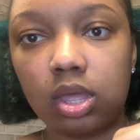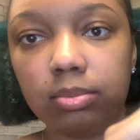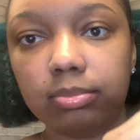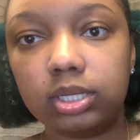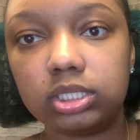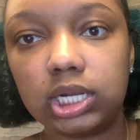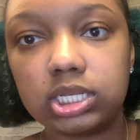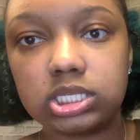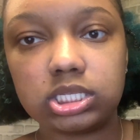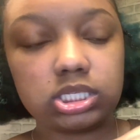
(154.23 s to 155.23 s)
But y'all
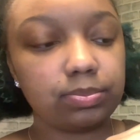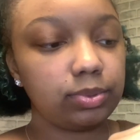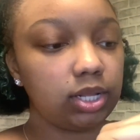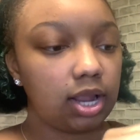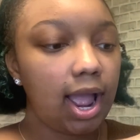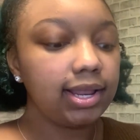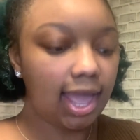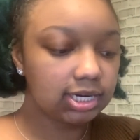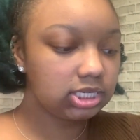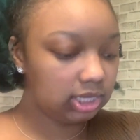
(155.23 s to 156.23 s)
see it's a zipper there. I
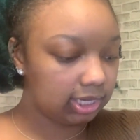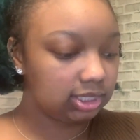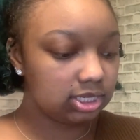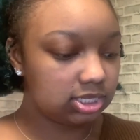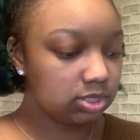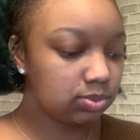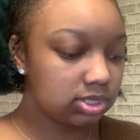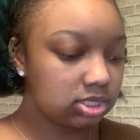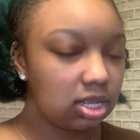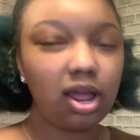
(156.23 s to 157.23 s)
actually like these. This was,
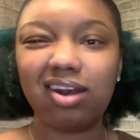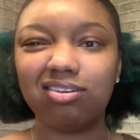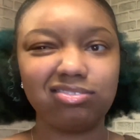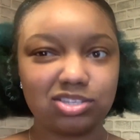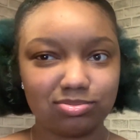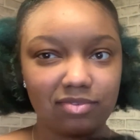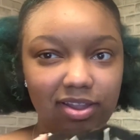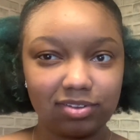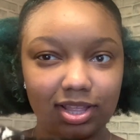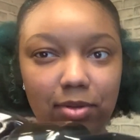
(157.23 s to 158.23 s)
I don't know if this is my
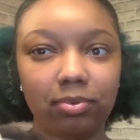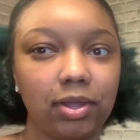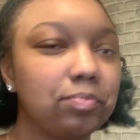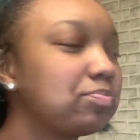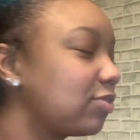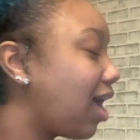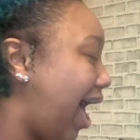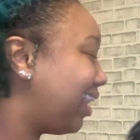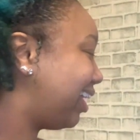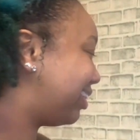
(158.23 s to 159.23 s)
favorite thing, but I
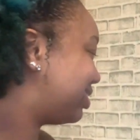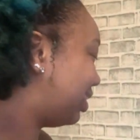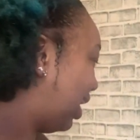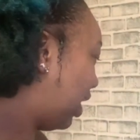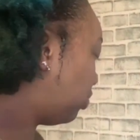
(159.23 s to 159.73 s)
like these a lot, you